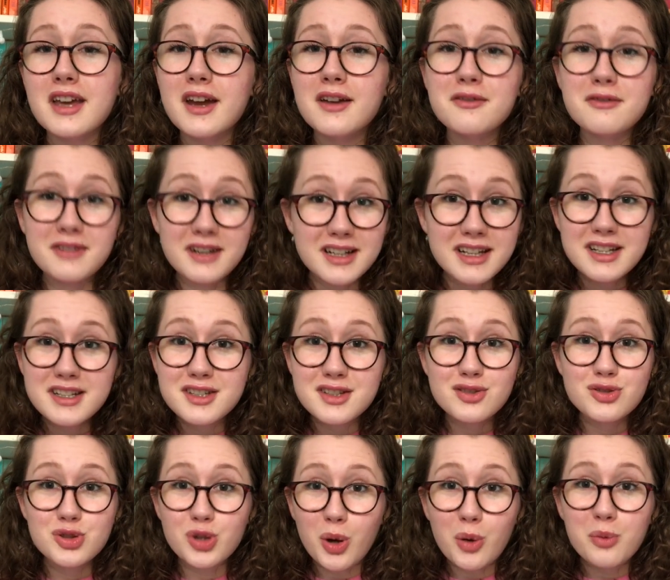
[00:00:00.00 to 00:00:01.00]
I really
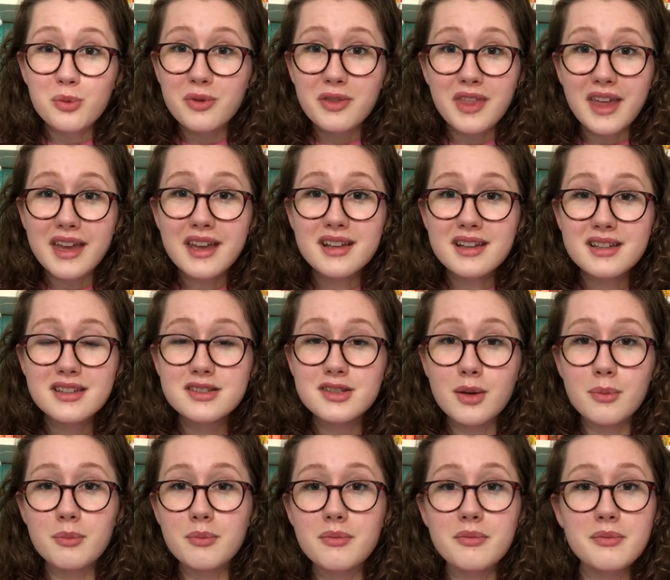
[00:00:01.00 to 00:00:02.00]
don't think
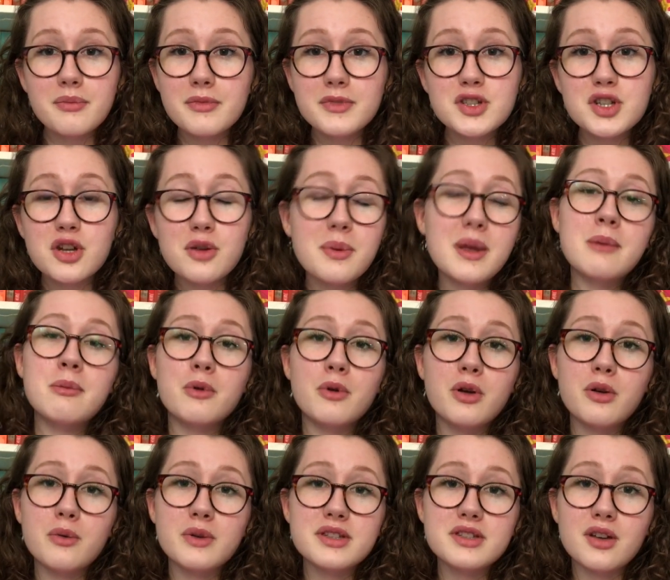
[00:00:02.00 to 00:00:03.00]
2 people
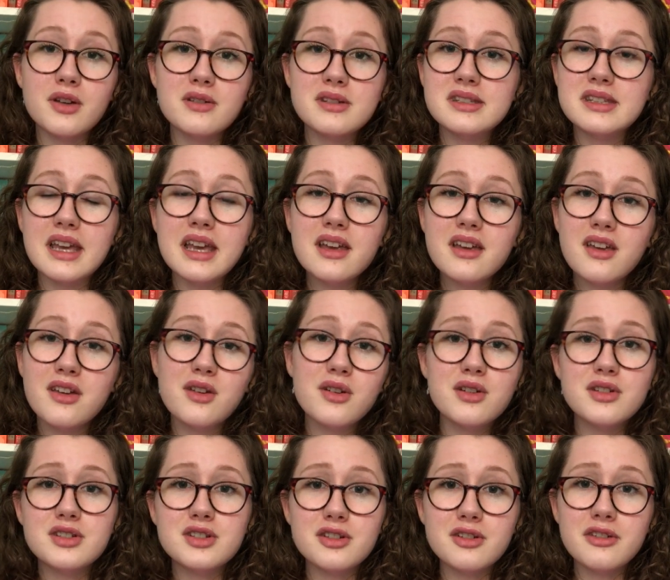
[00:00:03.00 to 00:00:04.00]
who are so sick
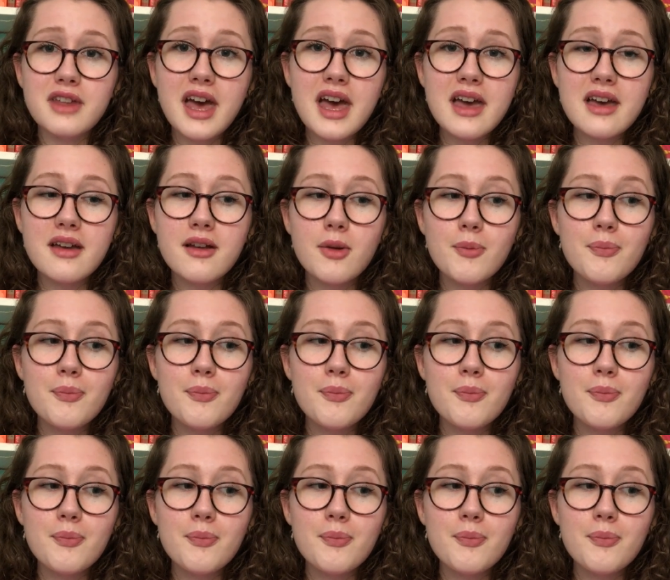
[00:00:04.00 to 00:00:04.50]
could do that.